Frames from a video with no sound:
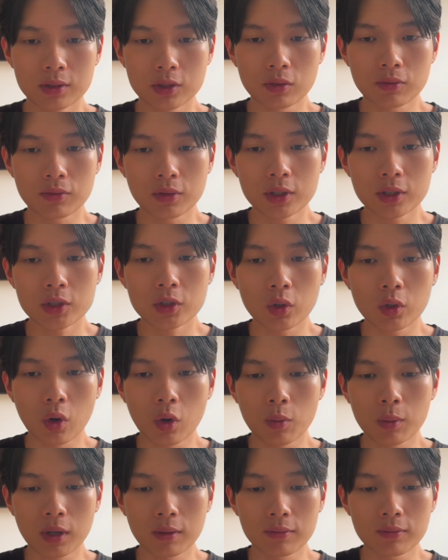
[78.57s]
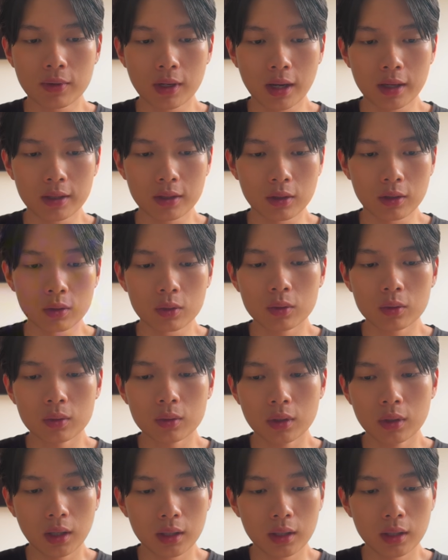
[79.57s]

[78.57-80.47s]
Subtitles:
So first you open up vidIQ